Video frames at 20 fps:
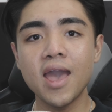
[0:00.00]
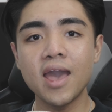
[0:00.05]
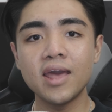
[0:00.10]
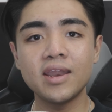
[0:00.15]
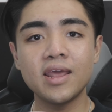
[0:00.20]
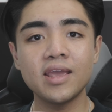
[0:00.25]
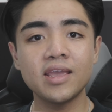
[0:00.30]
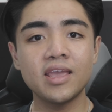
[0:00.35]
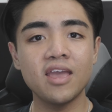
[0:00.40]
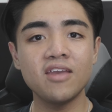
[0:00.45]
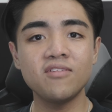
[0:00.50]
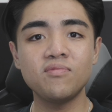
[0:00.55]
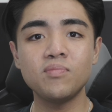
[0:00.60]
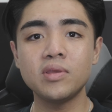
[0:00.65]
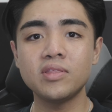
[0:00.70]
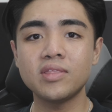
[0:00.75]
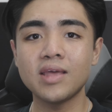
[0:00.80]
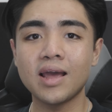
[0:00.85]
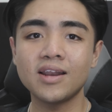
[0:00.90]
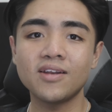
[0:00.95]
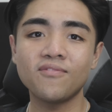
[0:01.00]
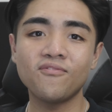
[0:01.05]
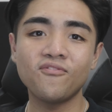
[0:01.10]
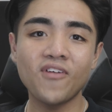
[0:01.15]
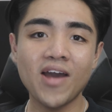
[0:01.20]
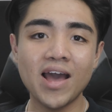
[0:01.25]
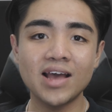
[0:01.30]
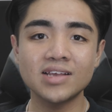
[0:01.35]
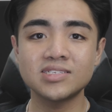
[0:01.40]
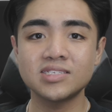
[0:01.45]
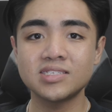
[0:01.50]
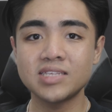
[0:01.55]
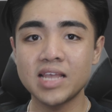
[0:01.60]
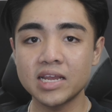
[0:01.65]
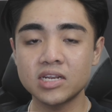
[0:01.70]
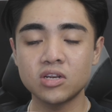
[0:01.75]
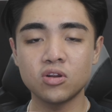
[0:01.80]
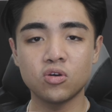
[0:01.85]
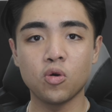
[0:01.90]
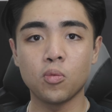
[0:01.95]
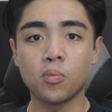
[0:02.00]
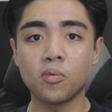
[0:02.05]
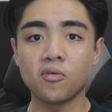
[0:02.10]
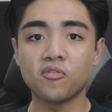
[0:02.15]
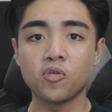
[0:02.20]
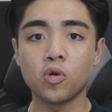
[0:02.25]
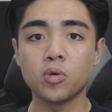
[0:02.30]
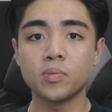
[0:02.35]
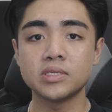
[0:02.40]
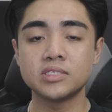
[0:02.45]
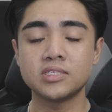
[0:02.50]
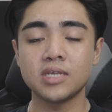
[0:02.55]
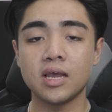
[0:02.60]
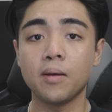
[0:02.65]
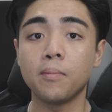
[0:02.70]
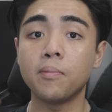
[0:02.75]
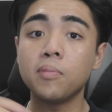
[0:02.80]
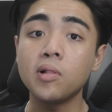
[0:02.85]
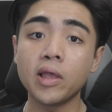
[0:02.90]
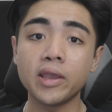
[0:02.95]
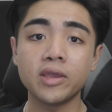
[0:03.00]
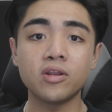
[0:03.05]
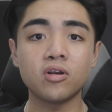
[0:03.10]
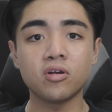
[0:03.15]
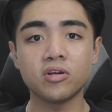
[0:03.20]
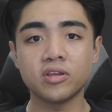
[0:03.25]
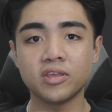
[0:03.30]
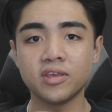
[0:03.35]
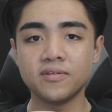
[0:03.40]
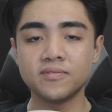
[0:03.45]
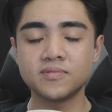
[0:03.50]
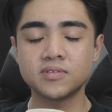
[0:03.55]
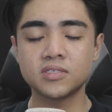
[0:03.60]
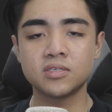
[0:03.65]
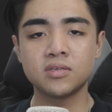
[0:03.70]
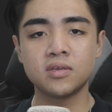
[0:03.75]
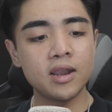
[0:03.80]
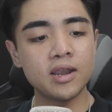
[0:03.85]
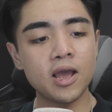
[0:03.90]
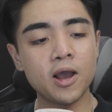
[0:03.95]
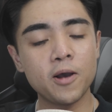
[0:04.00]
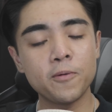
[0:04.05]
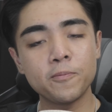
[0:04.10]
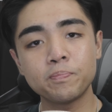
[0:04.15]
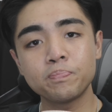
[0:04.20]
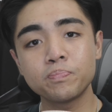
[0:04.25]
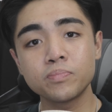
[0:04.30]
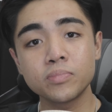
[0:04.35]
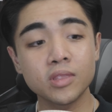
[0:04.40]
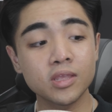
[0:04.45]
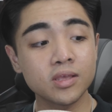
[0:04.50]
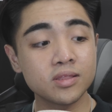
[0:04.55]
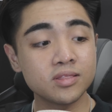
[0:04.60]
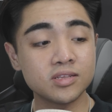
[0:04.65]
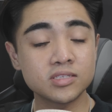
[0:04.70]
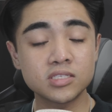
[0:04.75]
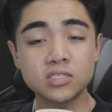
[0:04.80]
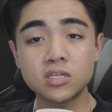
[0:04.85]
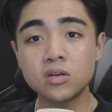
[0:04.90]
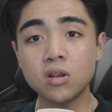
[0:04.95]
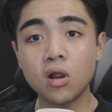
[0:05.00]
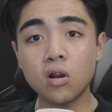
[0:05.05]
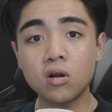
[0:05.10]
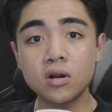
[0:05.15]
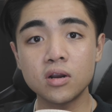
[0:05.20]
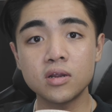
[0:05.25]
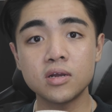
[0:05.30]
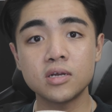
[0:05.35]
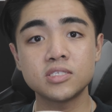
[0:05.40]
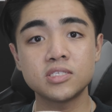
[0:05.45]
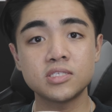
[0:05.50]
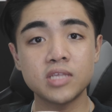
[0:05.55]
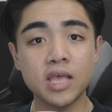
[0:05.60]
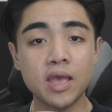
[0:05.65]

and it gave me that fast technical performance that a planar gives. Now, the Sandara's